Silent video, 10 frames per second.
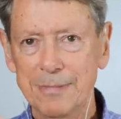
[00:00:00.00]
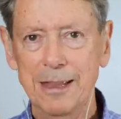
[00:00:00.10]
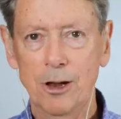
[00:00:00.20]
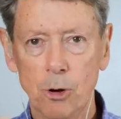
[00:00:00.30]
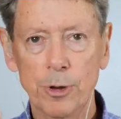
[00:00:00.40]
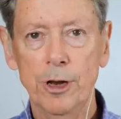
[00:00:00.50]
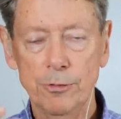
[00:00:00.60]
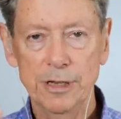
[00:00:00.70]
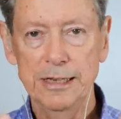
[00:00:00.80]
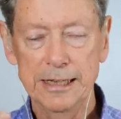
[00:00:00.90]
you know, we
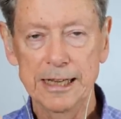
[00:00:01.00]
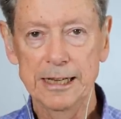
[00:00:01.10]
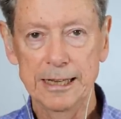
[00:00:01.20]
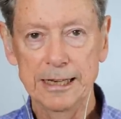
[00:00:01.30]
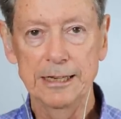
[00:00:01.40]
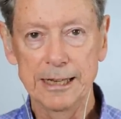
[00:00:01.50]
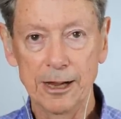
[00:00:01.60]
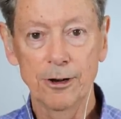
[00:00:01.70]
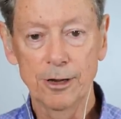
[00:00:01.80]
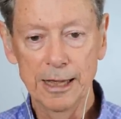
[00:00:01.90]
don't need to kick it into
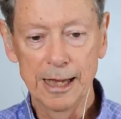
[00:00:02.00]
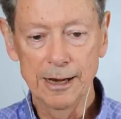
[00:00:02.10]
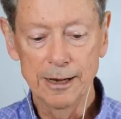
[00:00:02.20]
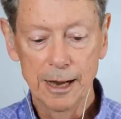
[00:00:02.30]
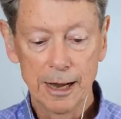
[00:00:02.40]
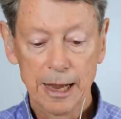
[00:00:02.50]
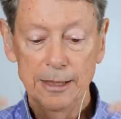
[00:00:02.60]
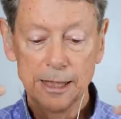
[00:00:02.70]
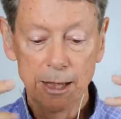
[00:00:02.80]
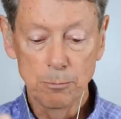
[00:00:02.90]
gear yet.
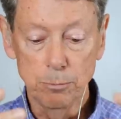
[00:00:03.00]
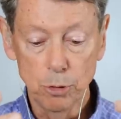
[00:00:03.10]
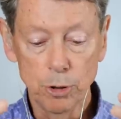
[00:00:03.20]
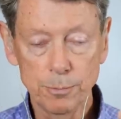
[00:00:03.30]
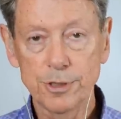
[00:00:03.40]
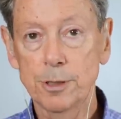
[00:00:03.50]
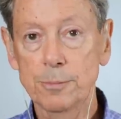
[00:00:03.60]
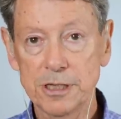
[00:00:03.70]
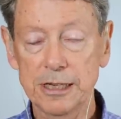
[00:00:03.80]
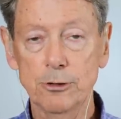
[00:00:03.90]
And then, boom,
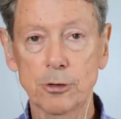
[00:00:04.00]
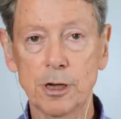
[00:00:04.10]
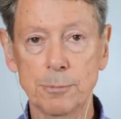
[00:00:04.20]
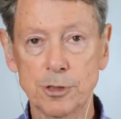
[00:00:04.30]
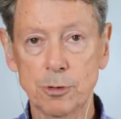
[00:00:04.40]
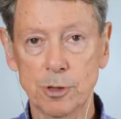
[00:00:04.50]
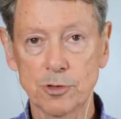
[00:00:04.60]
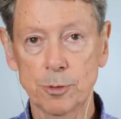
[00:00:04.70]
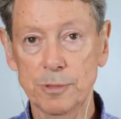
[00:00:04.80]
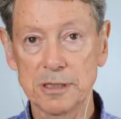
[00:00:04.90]
some signal comes to
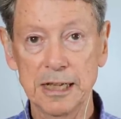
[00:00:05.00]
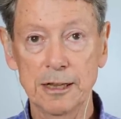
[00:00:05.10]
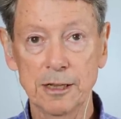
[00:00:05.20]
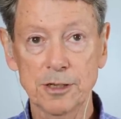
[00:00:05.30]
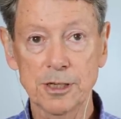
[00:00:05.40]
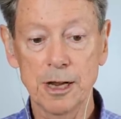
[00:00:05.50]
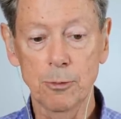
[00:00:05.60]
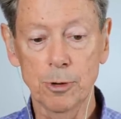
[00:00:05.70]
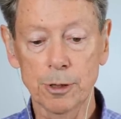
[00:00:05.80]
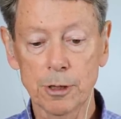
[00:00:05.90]
us from the salience
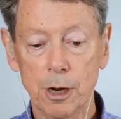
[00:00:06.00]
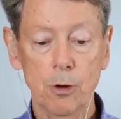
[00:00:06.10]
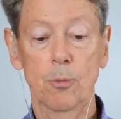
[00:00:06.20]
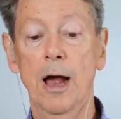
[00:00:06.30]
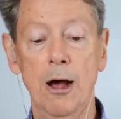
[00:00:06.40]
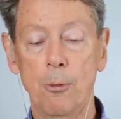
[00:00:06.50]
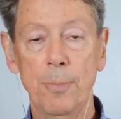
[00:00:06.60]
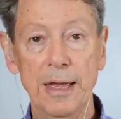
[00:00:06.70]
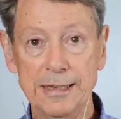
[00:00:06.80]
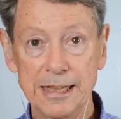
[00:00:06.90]
network. Wow,
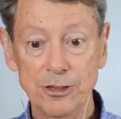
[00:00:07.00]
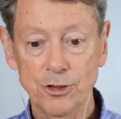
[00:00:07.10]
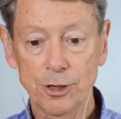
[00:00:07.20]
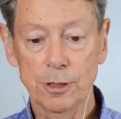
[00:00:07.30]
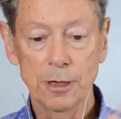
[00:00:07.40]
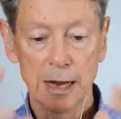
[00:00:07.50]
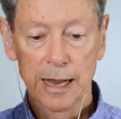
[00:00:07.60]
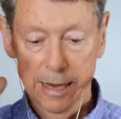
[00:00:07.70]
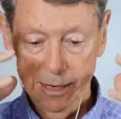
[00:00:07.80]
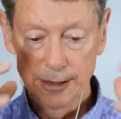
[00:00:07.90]
pay attention.
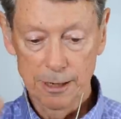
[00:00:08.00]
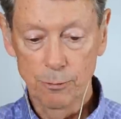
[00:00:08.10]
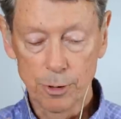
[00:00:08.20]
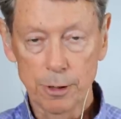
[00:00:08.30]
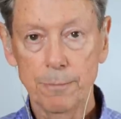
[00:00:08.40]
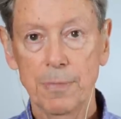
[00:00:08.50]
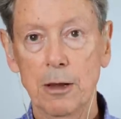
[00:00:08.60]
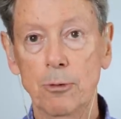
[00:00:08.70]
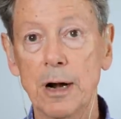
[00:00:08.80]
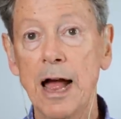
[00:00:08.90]
And then we're,
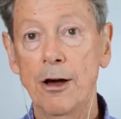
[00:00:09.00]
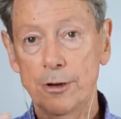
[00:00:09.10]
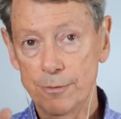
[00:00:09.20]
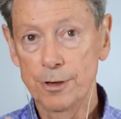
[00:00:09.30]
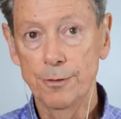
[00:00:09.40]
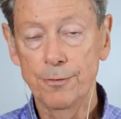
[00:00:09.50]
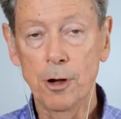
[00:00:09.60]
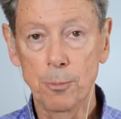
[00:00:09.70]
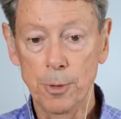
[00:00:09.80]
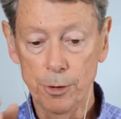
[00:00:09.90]
we're out of the
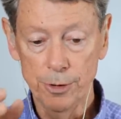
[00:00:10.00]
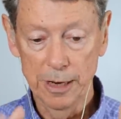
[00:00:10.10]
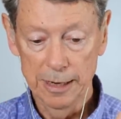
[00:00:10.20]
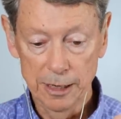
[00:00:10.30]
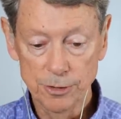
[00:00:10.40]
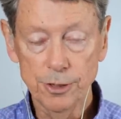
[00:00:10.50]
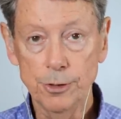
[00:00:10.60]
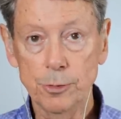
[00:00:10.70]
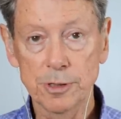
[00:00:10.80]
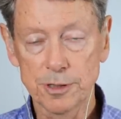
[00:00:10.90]
default mode and into
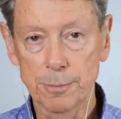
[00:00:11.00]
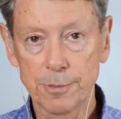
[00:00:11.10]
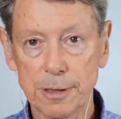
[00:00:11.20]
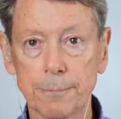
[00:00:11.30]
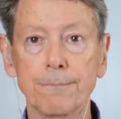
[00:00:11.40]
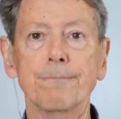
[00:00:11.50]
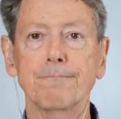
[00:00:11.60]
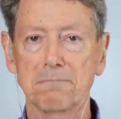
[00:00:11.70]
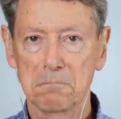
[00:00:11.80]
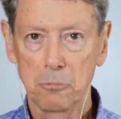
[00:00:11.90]
doing something,
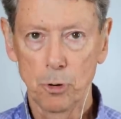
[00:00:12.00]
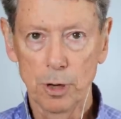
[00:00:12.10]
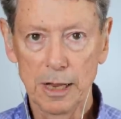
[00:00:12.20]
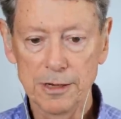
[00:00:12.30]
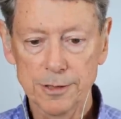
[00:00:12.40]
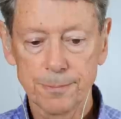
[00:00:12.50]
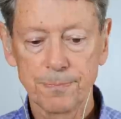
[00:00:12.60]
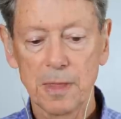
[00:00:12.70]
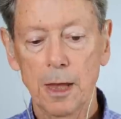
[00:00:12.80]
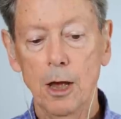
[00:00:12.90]
more or less.
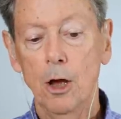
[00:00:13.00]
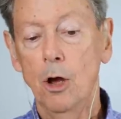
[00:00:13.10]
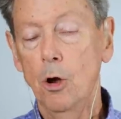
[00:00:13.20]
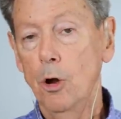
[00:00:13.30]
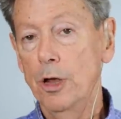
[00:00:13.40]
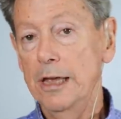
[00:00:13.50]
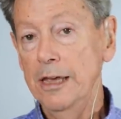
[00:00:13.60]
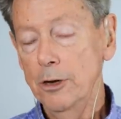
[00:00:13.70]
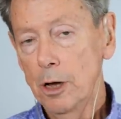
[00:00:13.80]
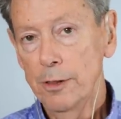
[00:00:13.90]

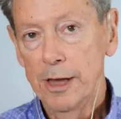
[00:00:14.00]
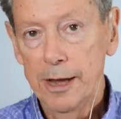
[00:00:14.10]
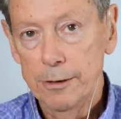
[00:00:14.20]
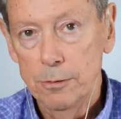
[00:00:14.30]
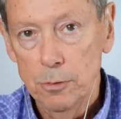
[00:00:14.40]
In all that,